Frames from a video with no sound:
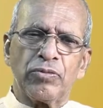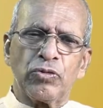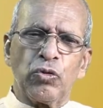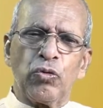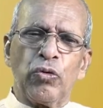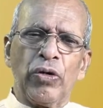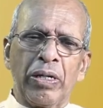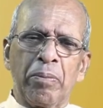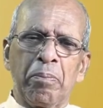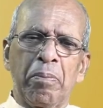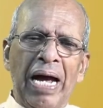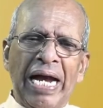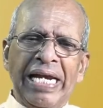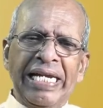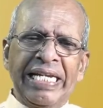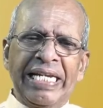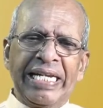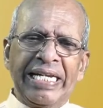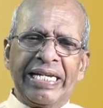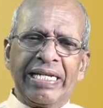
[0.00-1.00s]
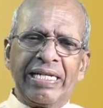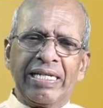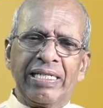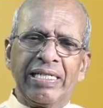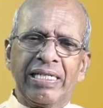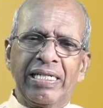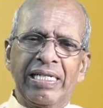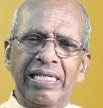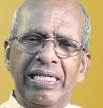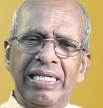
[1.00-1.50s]
through her mind.
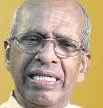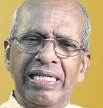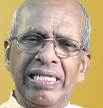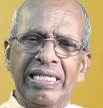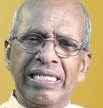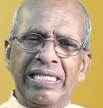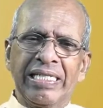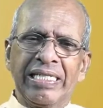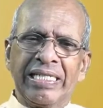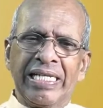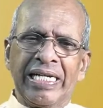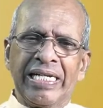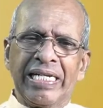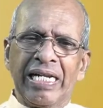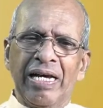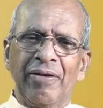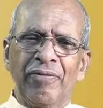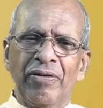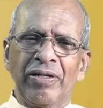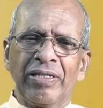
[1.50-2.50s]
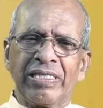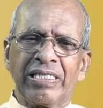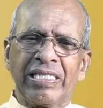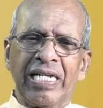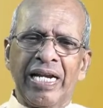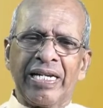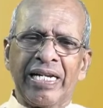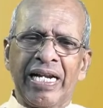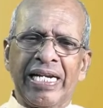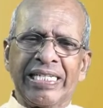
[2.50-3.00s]
The devil
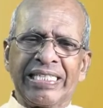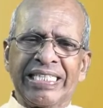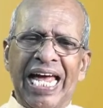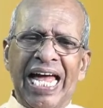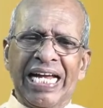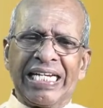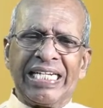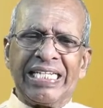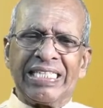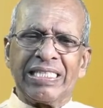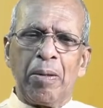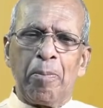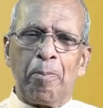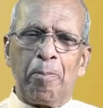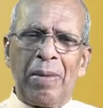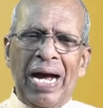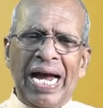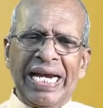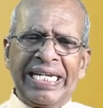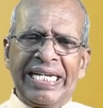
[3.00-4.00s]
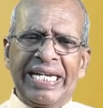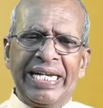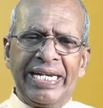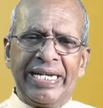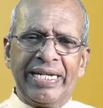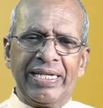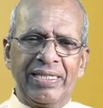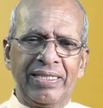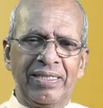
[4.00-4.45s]
started attacking the mind.